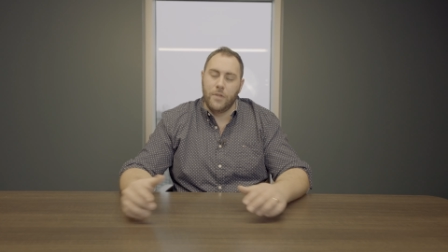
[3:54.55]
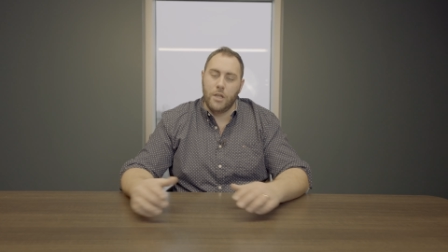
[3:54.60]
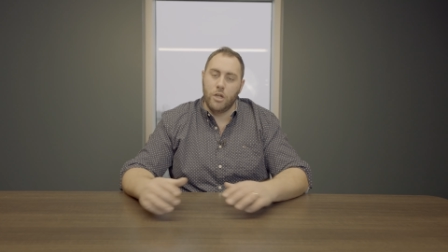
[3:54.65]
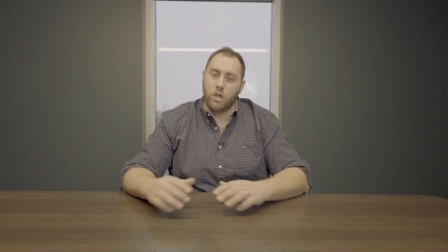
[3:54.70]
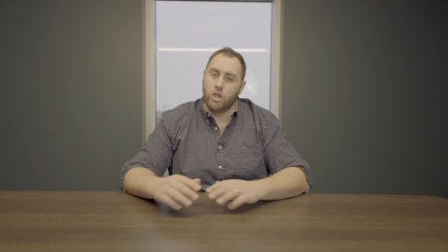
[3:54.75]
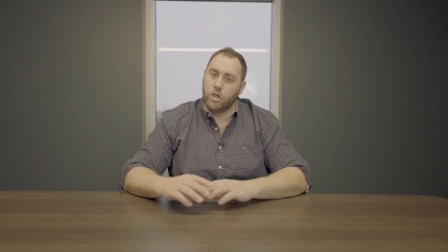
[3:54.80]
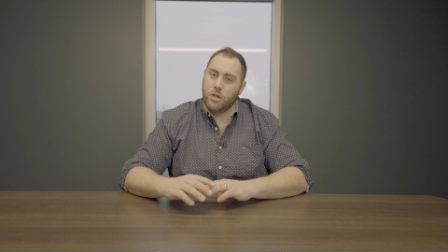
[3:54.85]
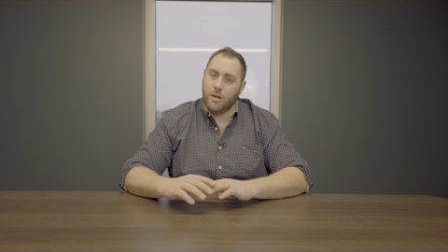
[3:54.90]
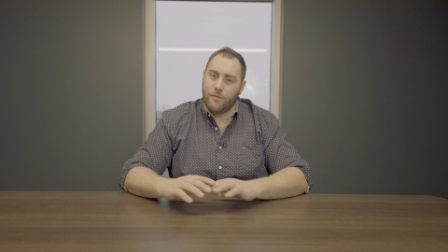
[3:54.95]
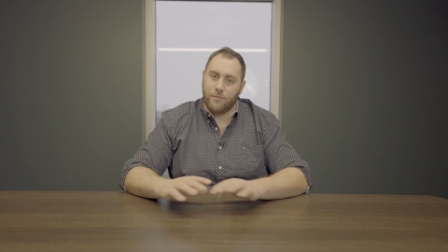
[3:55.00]
Now,
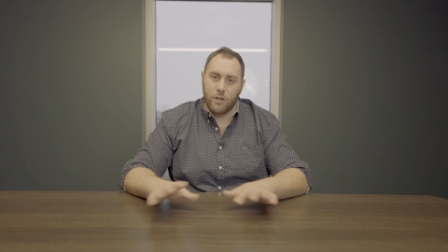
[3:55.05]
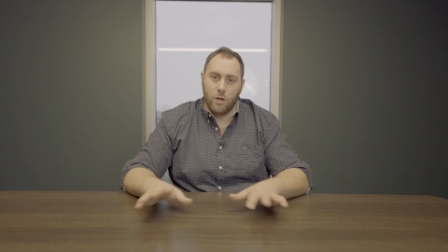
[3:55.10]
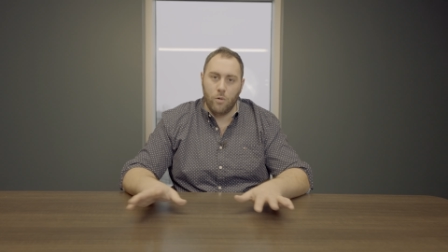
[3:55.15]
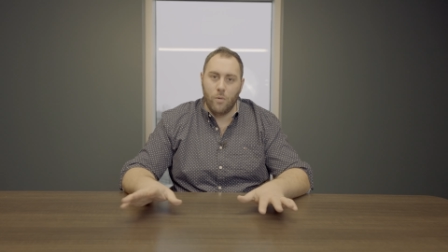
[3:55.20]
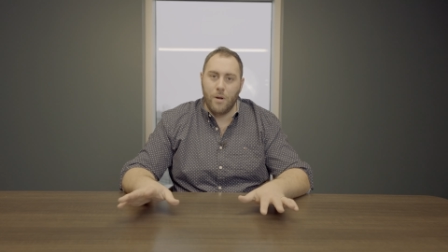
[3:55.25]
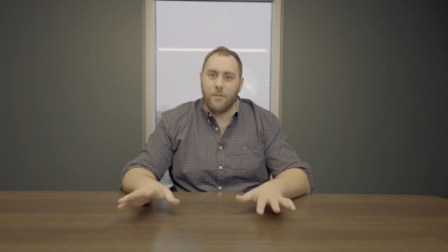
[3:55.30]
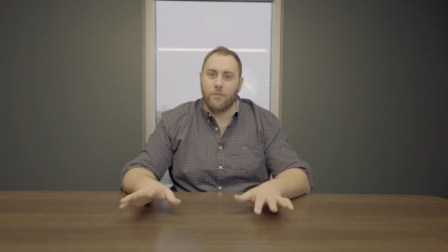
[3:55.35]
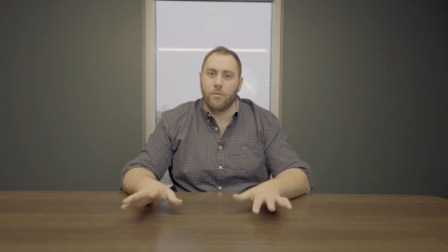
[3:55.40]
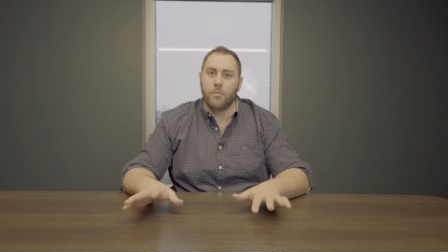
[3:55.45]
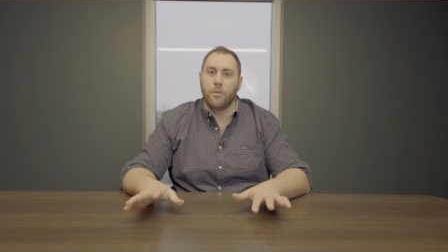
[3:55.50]
shifting
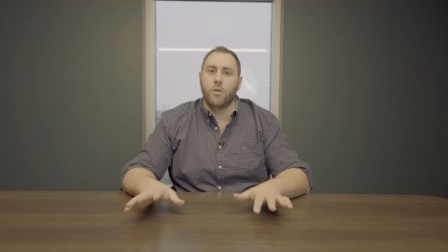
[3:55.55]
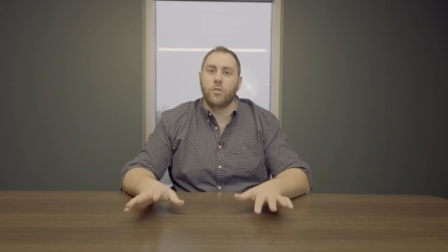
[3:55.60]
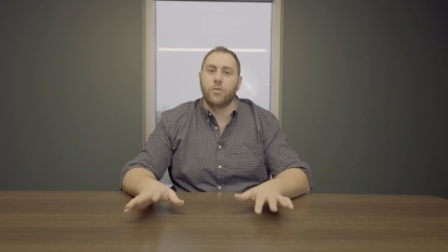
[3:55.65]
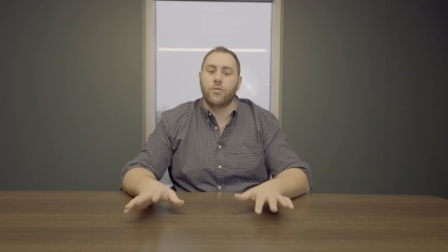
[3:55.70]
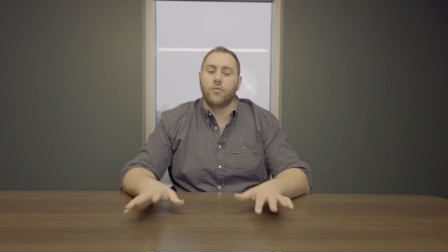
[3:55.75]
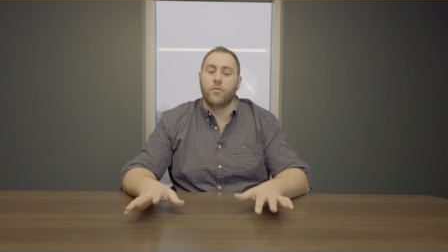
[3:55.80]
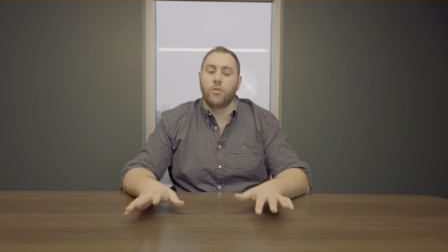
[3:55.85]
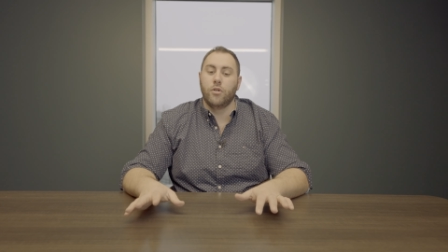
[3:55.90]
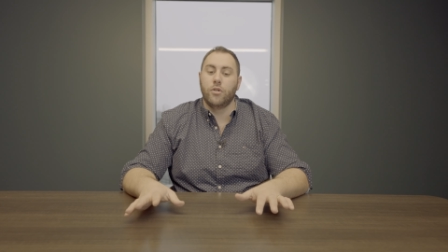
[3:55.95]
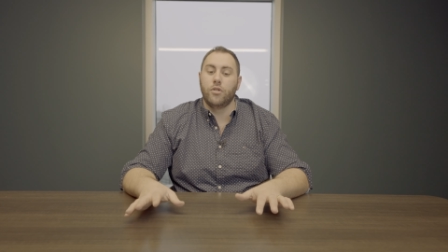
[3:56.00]
away from those
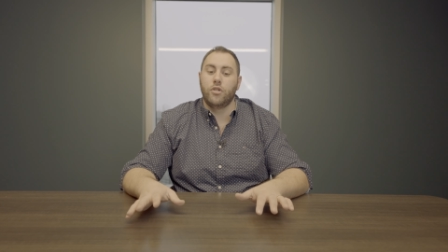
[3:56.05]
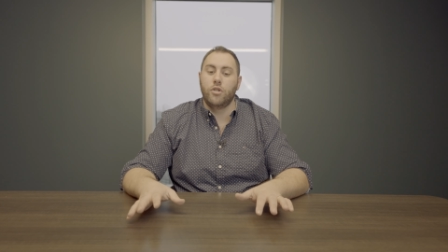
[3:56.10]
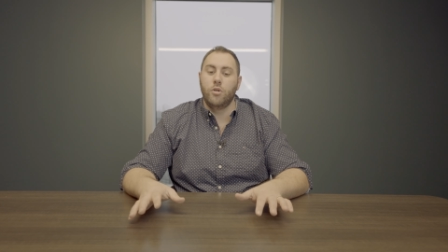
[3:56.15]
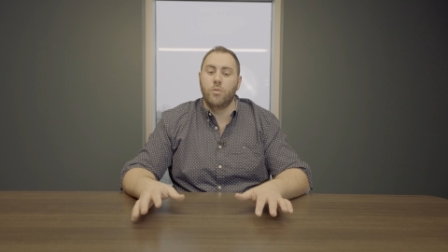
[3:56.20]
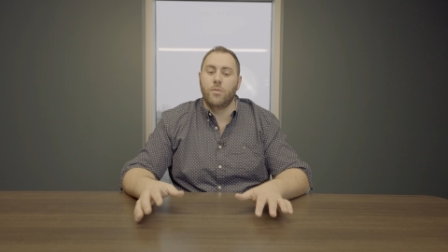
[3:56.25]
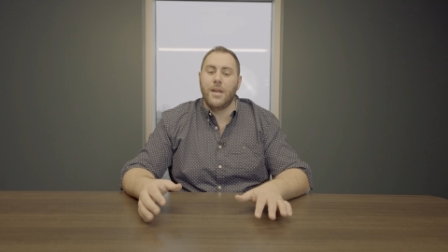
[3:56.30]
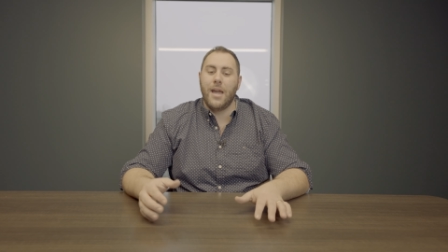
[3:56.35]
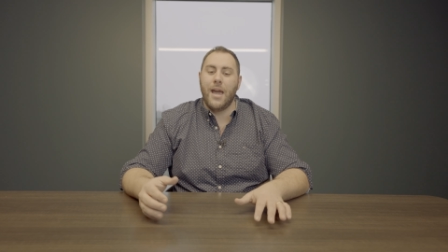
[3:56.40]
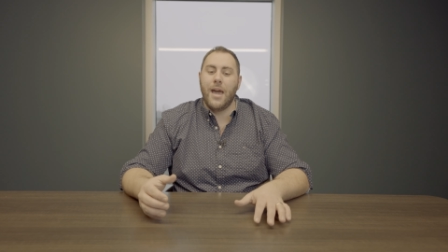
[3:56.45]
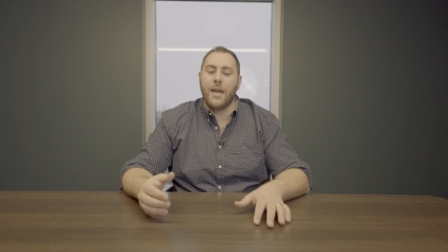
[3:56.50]
first
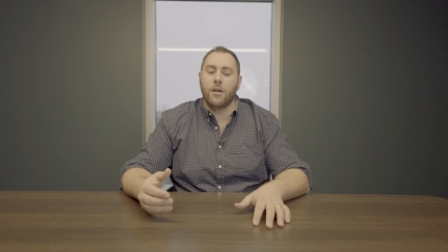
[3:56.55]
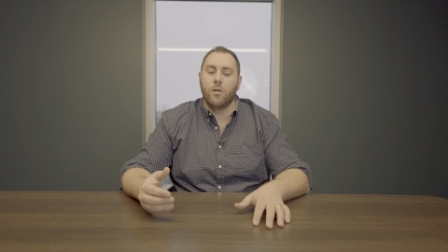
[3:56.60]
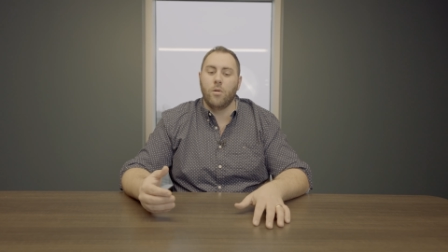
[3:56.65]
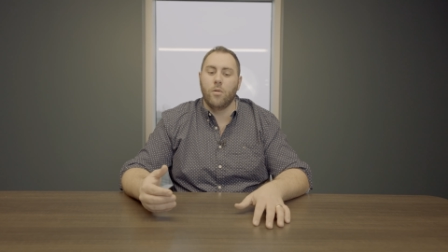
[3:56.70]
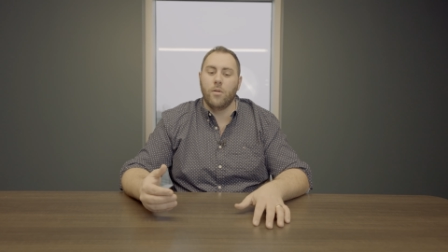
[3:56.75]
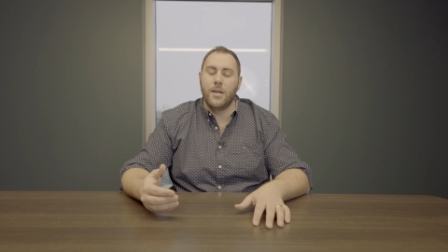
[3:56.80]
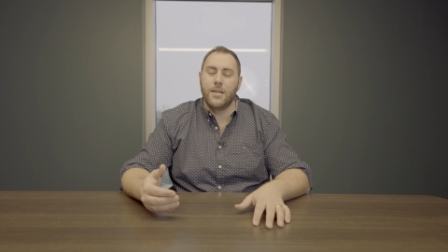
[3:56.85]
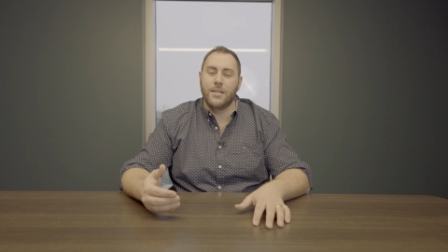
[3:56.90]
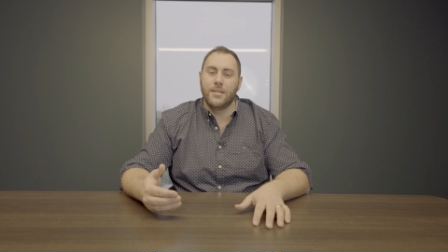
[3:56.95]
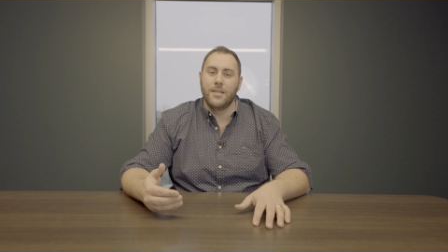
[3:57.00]
two
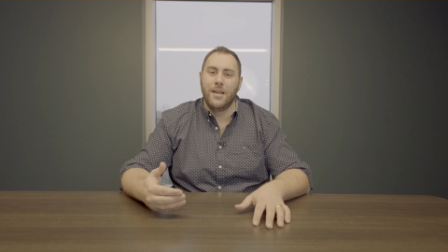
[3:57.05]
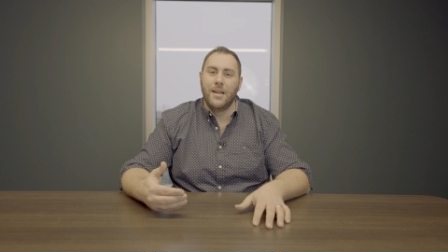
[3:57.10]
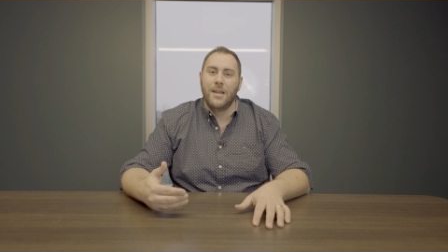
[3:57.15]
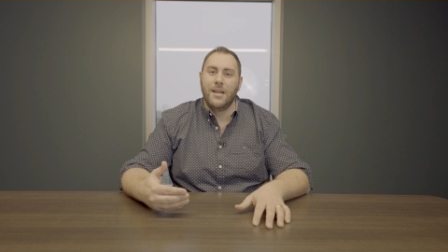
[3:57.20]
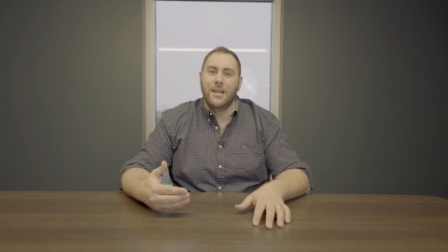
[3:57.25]
categories,